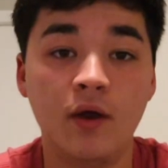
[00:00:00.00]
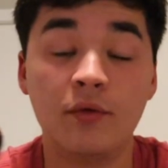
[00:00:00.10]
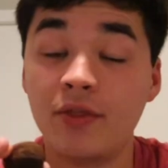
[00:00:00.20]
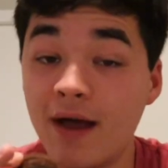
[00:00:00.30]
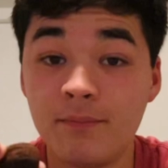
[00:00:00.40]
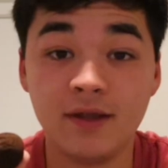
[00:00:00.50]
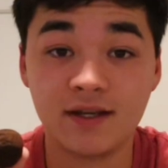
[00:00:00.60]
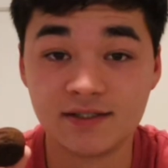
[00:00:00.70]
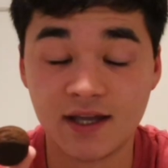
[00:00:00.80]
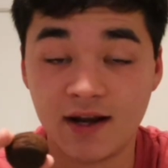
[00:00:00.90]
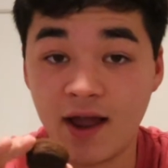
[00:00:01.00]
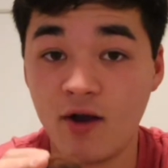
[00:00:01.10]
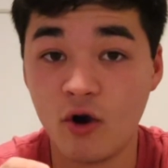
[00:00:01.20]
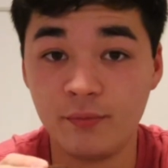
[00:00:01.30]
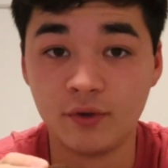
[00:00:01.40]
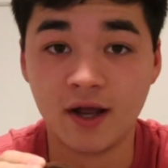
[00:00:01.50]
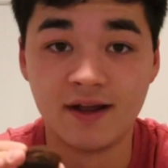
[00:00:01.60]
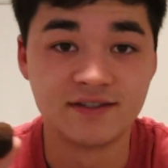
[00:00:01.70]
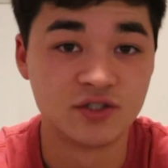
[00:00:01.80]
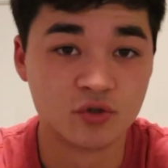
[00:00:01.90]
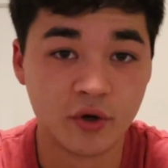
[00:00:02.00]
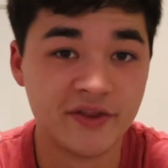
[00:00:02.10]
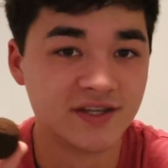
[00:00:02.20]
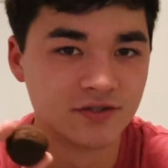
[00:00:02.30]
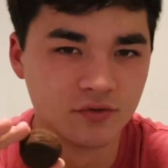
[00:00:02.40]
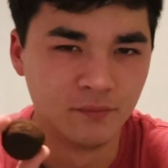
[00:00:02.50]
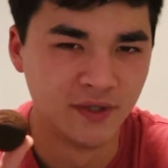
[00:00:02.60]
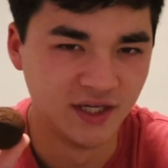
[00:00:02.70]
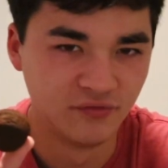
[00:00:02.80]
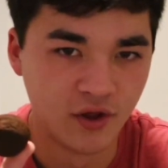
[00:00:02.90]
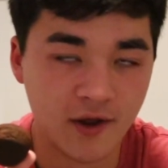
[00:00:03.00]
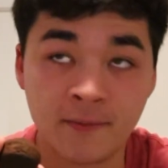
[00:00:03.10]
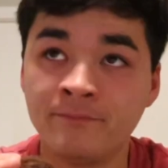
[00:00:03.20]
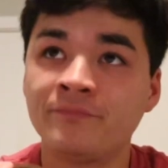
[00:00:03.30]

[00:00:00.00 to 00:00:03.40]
with that being said, I hope you guys enjoyed this little mini vlog.